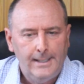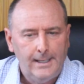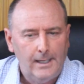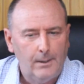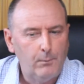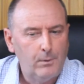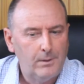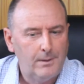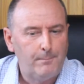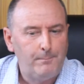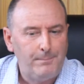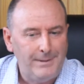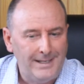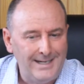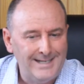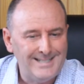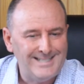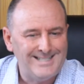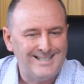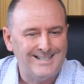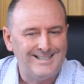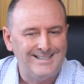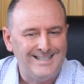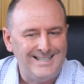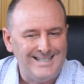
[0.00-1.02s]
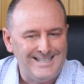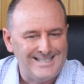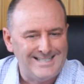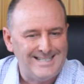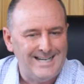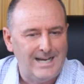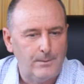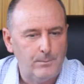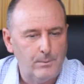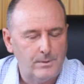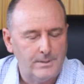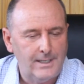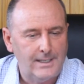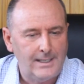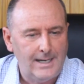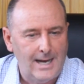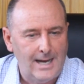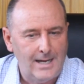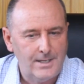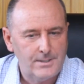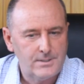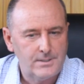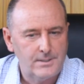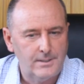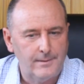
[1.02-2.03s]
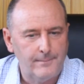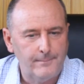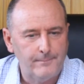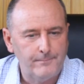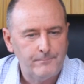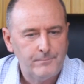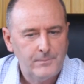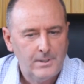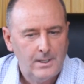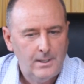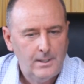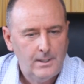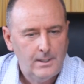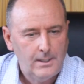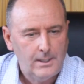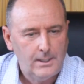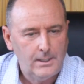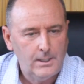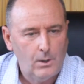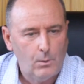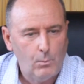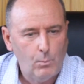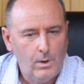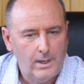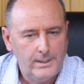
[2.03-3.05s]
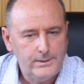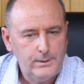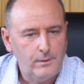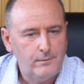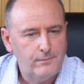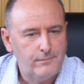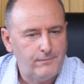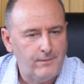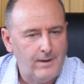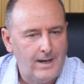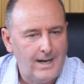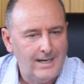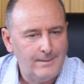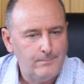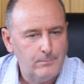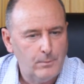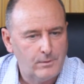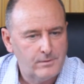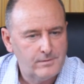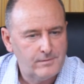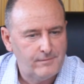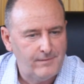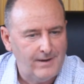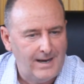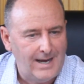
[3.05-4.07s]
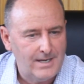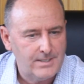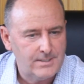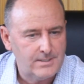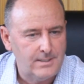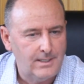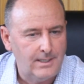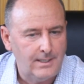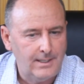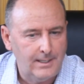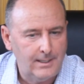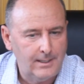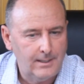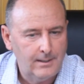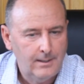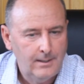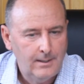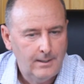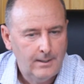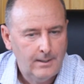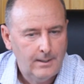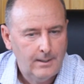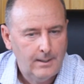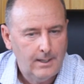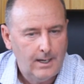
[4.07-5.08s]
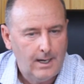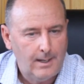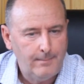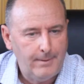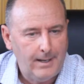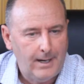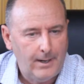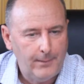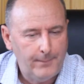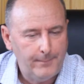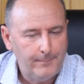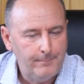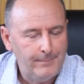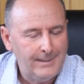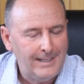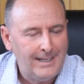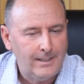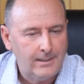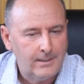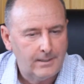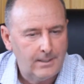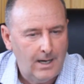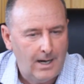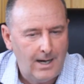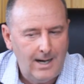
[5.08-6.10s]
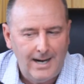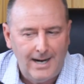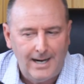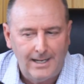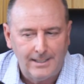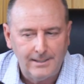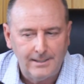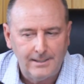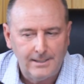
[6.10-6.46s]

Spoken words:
And what it basically said when they asked him, what do you find most fascinating about mankind?